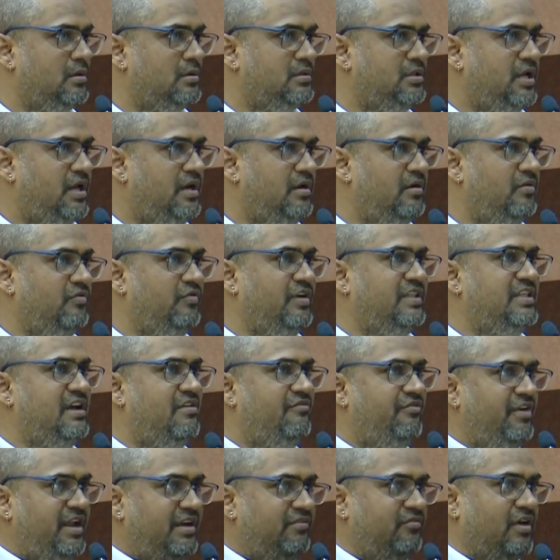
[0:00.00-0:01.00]
then with
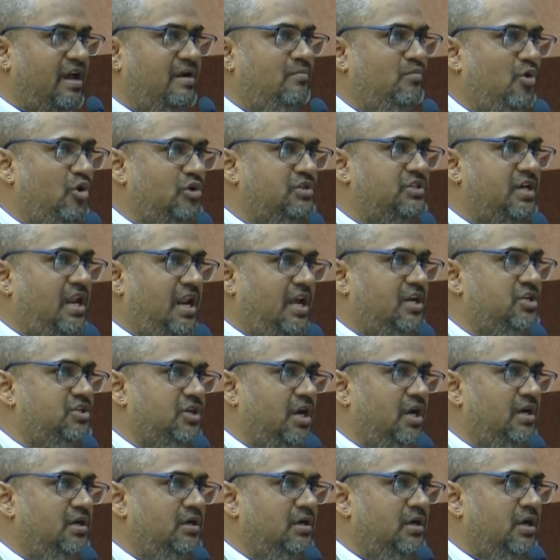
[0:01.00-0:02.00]
every one more
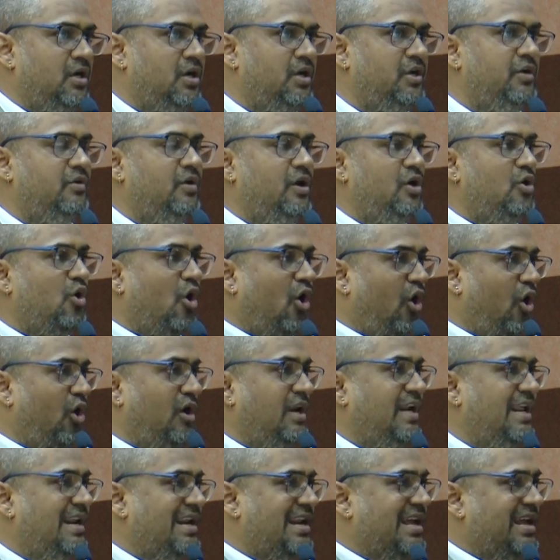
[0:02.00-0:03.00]
selection, you will go
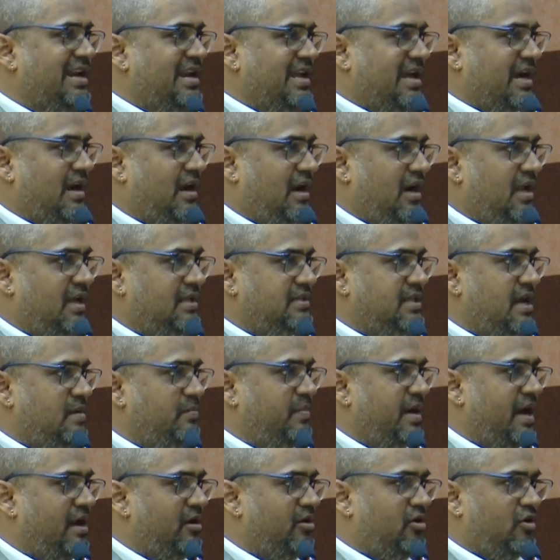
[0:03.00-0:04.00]
only linearly, then
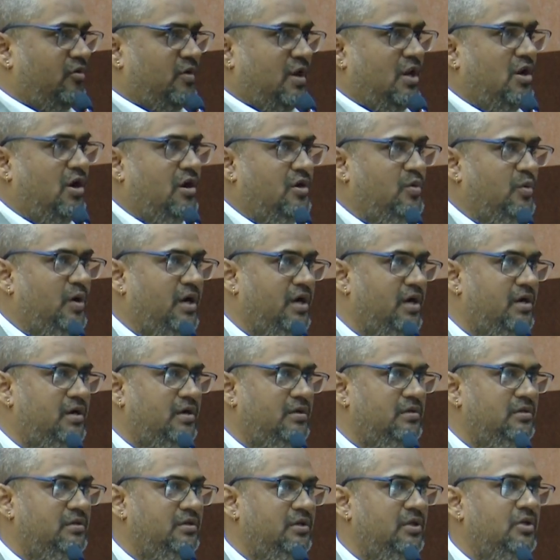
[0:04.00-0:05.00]
Pareto will not work.
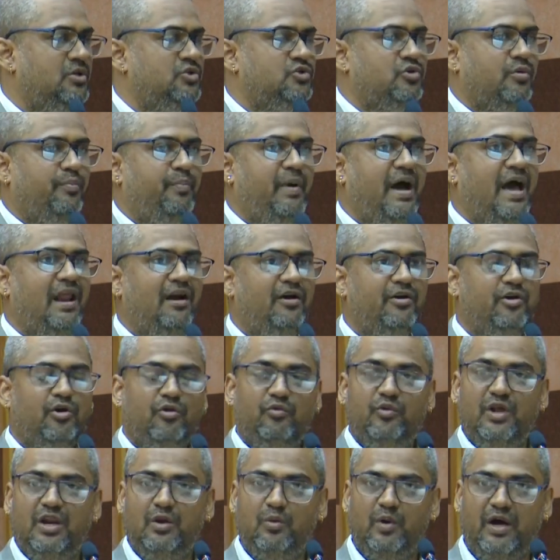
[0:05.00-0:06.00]
So
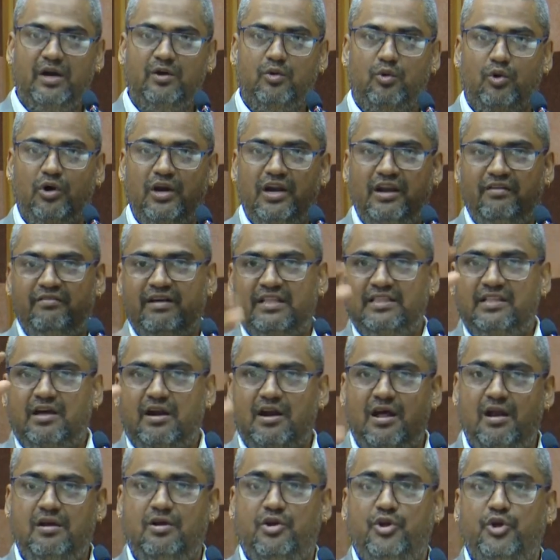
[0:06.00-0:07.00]
Pareto will work only when there
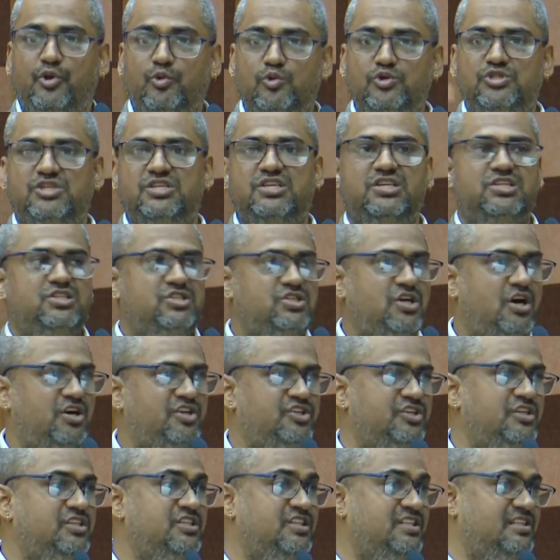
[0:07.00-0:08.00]
are huge
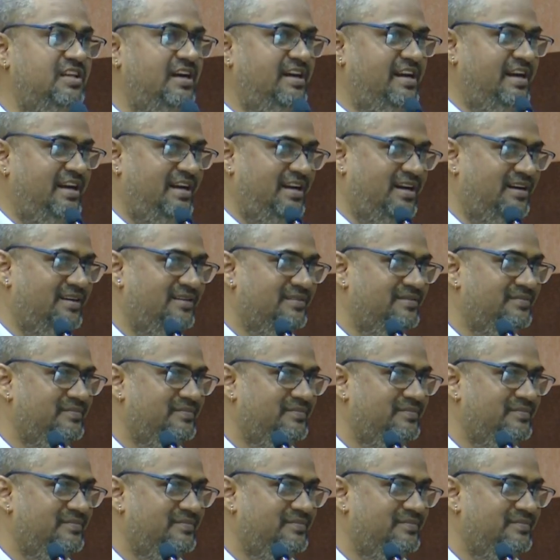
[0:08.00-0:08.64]
distortions in the data.